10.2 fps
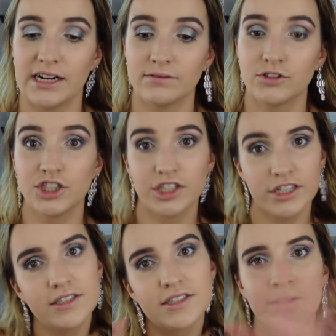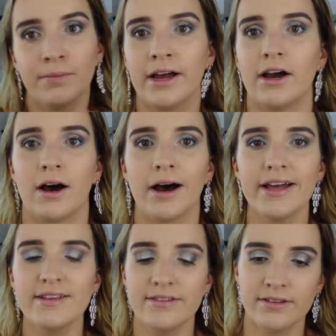have just done my
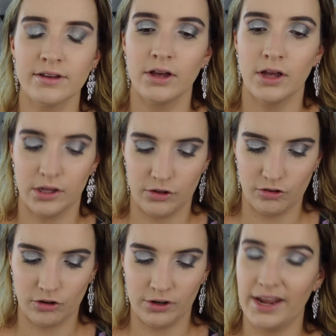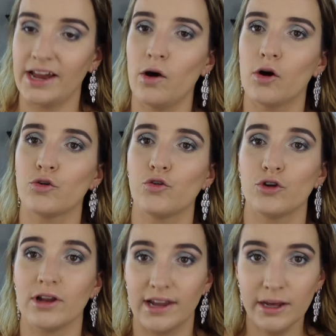eyes, so now
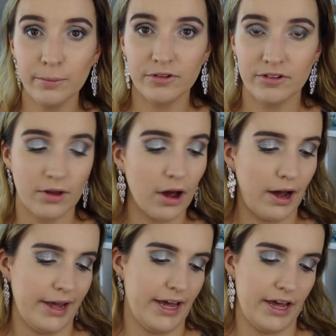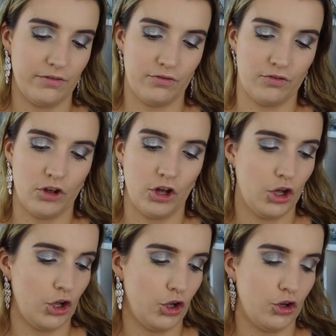onto lips. I have
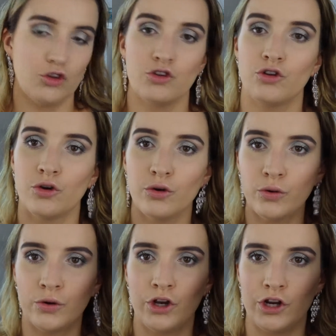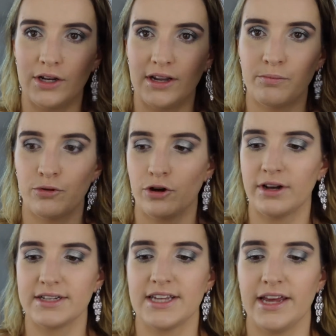two new lip
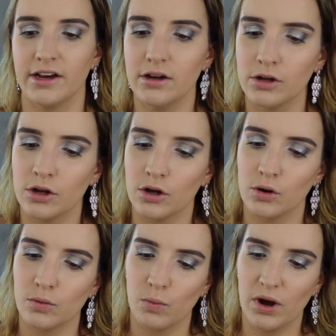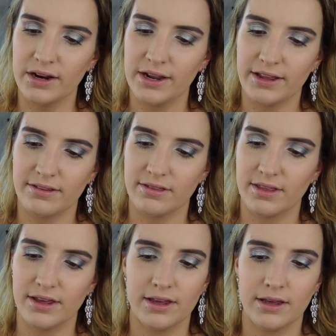products here. One is
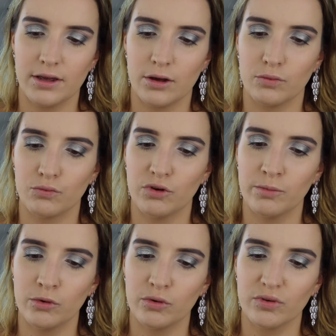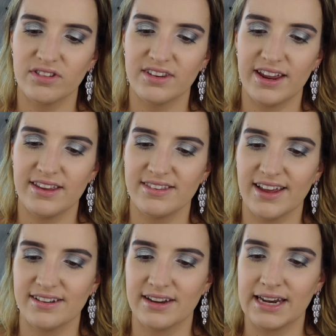the Rimmel Stay
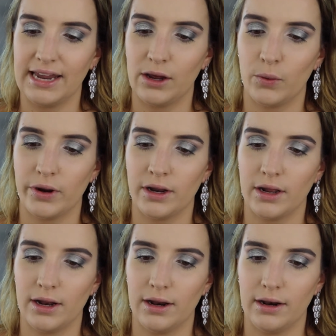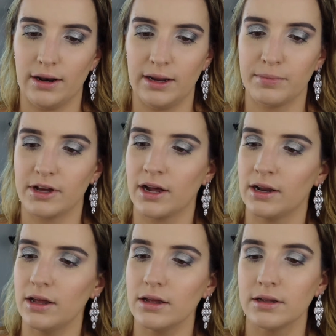Satin Liquid Lip
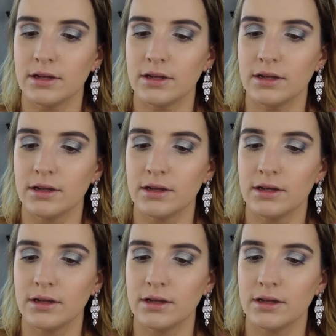Color